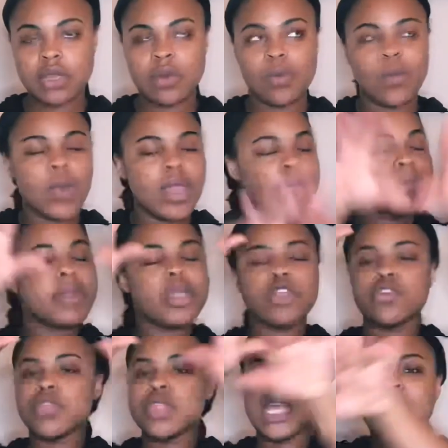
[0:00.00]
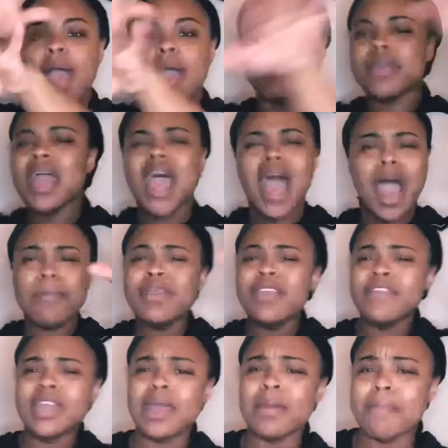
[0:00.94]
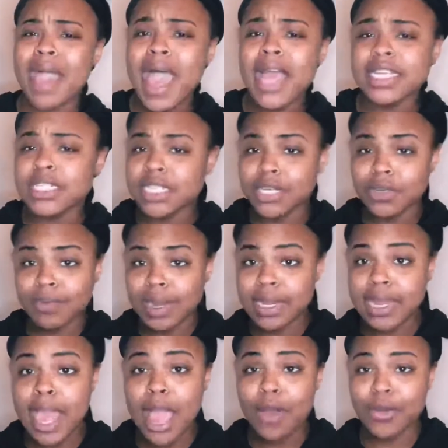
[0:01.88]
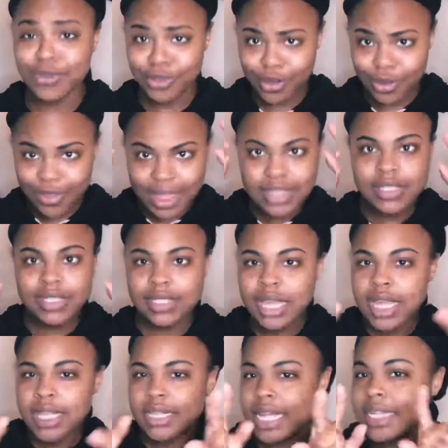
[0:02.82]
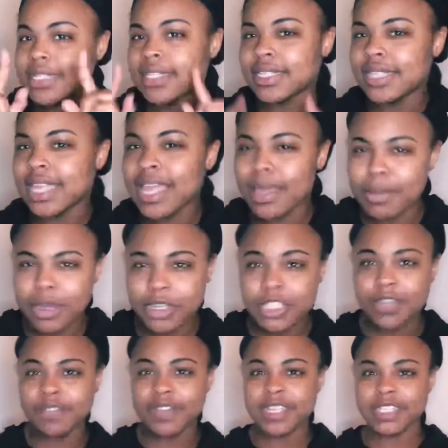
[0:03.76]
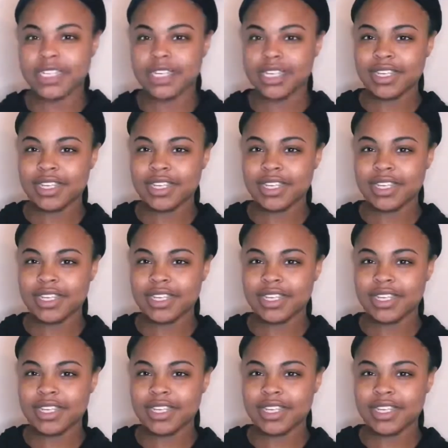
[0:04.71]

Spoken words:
Way bigger than I'm even imagining right now. You know, that's the thing about your vision.